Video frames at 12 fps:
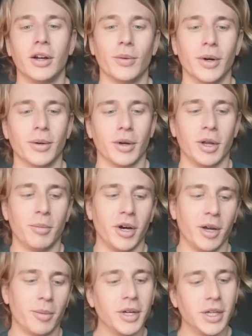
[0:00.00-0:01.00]
Well, in
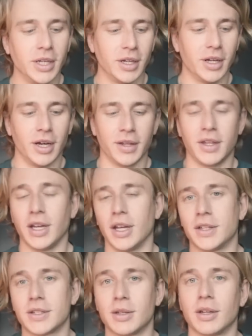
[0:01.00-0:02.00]
my opinion, I think
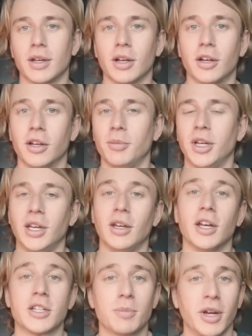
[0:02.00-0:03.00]
it's going to be
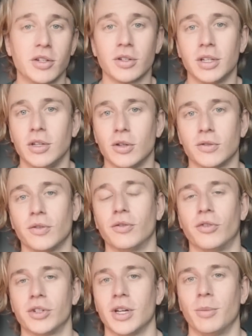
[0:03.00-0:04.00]
especially useful
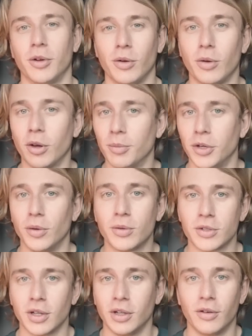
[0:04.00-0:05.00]
for someone who
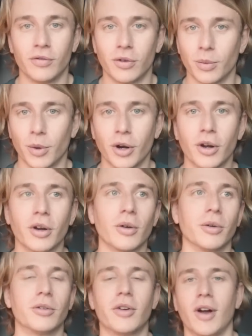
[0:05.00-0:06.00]
commutes a lot for work,
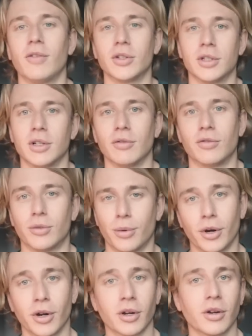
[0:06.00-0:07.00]
or travels a lot for
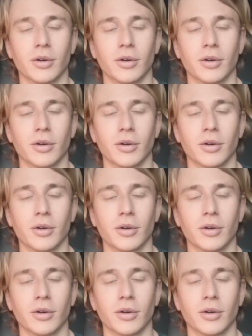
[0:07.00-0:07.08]
work,